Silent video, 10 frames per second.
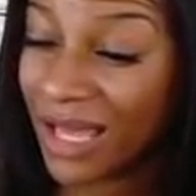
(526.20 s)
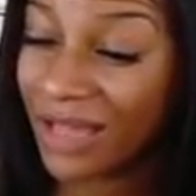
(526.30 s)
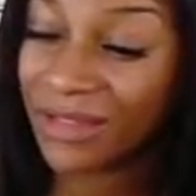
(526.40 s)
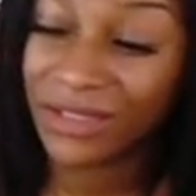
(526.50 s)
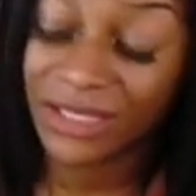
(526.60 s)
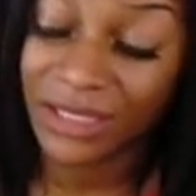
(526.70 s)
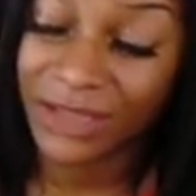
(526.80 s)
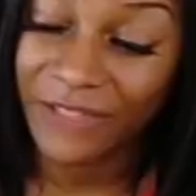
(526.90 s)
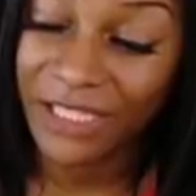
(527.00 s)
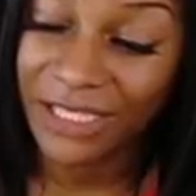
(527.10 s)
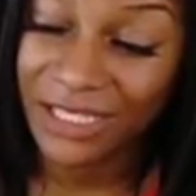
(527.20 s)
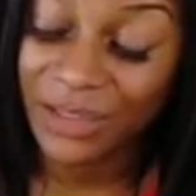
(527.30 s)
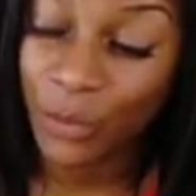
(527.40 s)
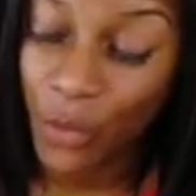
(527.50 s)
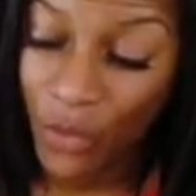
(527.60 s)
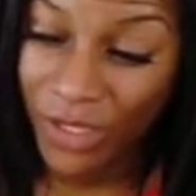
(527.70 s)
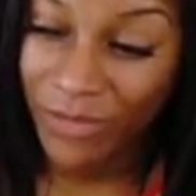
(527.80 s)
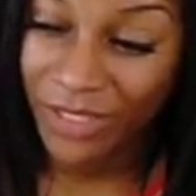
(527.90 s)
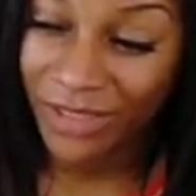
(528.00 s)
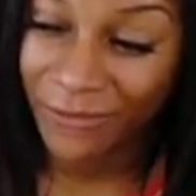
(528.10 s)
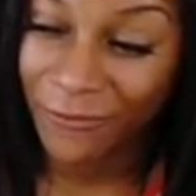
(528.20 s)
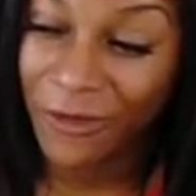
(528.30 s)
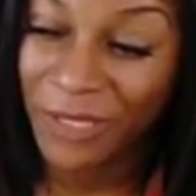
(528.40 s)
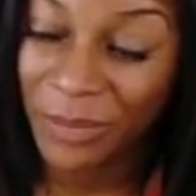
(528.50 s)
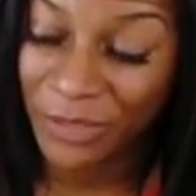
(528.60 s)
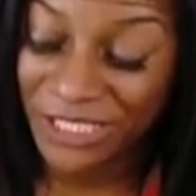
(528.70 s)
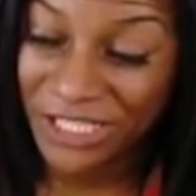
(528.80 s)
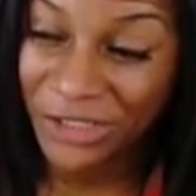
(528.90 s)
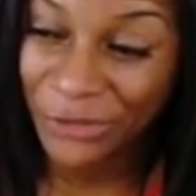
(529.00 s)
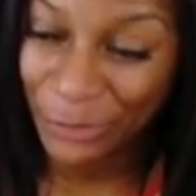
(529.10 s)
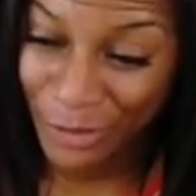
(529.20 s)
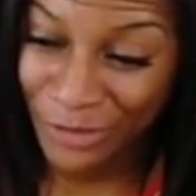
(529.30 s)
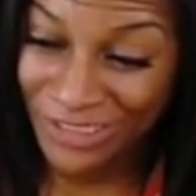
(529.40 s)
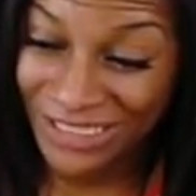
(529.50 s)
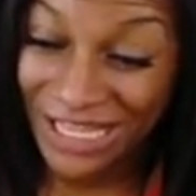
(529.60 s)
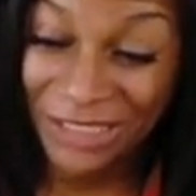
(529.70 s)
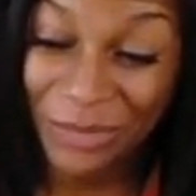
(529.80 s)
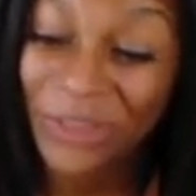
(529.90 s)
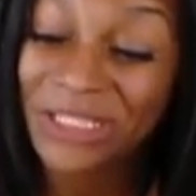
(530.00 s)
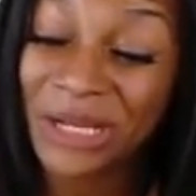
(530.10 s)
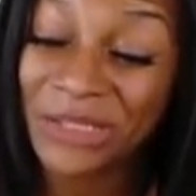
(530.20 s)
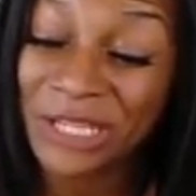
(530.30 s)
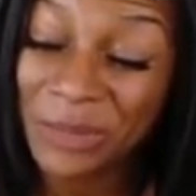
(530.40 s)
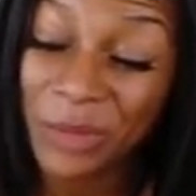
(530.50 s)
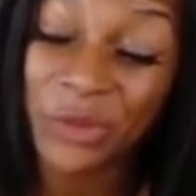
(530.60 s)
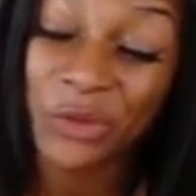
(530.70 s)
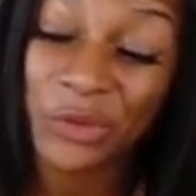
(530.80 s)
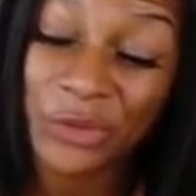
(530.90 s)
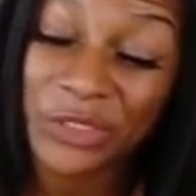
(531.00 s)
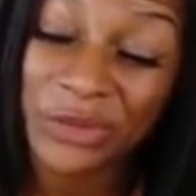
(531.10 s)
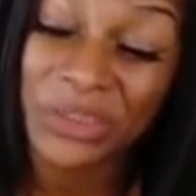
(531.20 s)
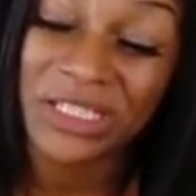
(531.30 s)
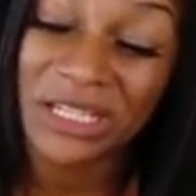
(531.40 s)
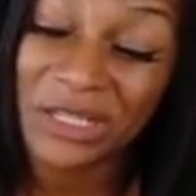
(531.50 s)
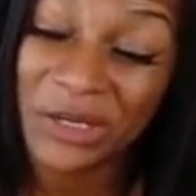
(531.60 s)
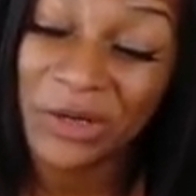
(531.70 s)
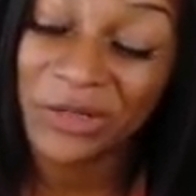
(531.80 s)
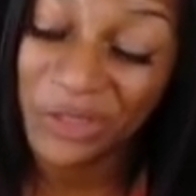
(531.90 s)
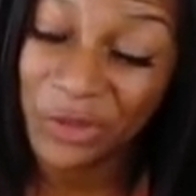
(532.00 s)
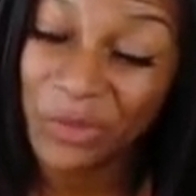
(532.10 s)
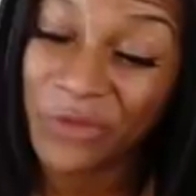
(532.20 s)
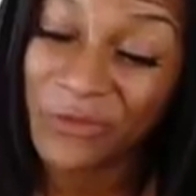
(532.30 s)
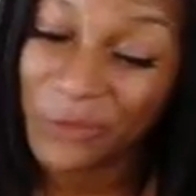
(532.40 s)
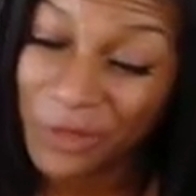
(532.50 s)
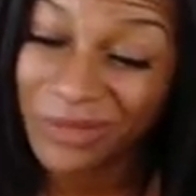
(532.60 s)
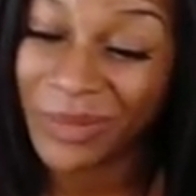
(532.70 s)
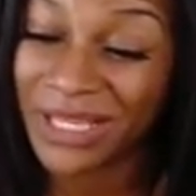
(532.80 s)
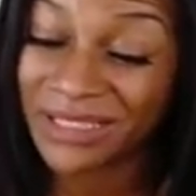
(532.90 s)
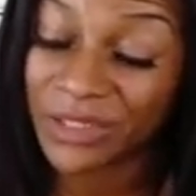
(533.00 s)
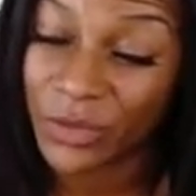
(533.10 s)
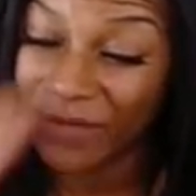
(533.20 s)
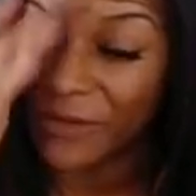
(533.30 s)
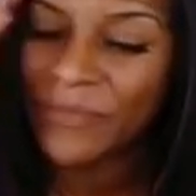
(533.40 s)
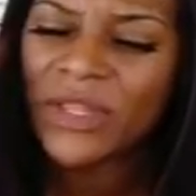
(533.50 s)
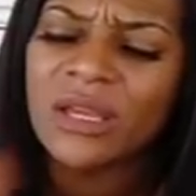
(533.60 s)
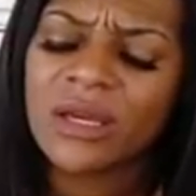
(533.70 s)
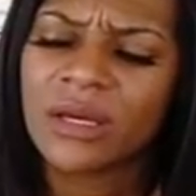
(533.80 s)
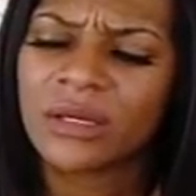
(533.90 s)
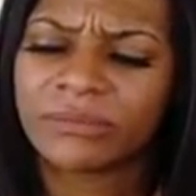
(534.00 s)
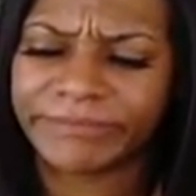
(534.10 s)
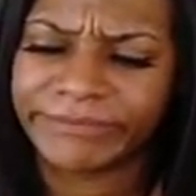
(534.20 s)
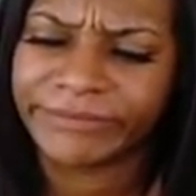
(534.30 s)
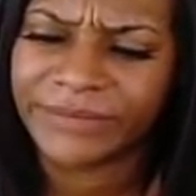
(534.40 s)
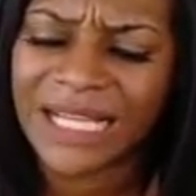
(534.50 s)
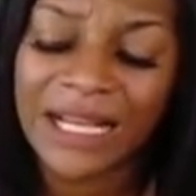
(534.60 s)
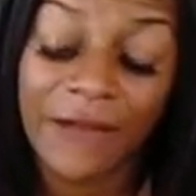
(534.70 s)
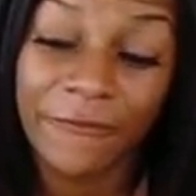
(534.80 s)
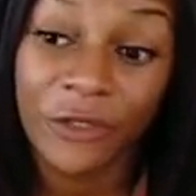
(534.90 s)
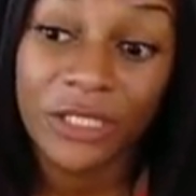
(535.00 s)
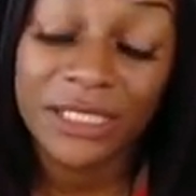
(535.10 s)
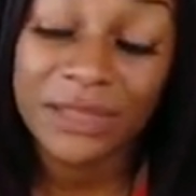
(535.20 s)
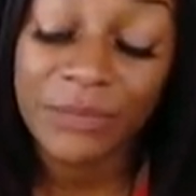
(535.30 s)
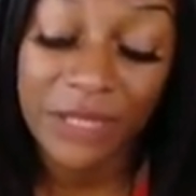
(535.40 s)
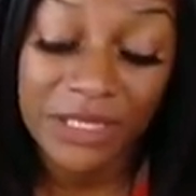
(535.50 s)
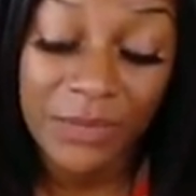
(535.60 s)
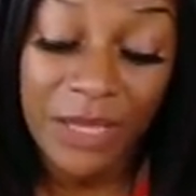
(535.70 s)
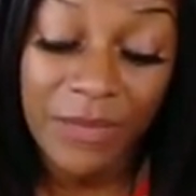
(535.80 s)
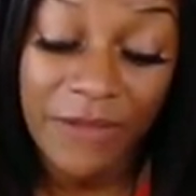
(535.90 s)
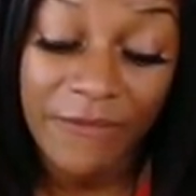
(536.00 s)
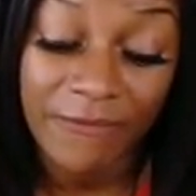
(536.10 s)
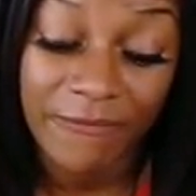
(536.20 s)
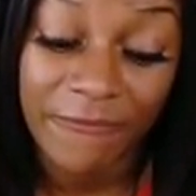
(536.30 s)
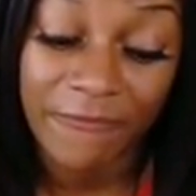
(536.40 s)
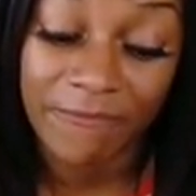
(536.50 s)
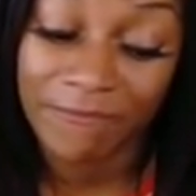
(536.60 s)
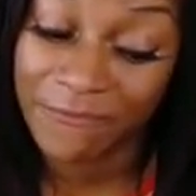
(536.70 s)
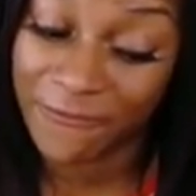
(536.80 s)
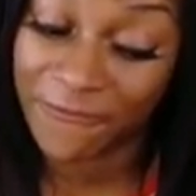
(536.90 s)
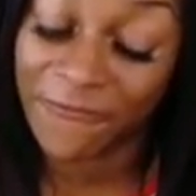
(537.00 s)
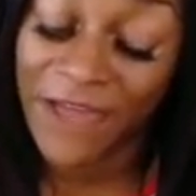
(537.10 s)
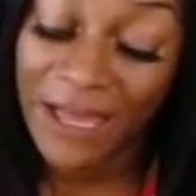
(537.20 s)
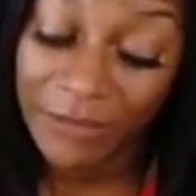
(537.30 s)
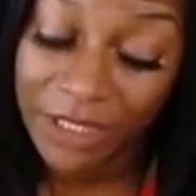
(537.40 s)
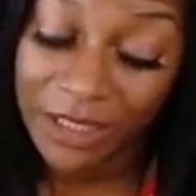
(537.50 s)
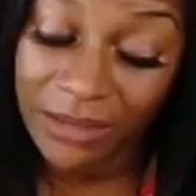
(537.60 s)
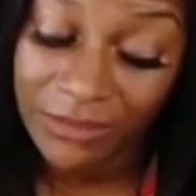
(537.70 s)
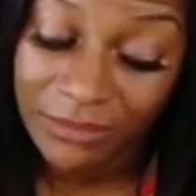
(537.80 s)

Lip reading: There's a level of disappointment from a particular person, like the person I was talking about with the whole Three of Swords thing and y'all, you know, moving forward, past tense, whatever. And I feel this may be family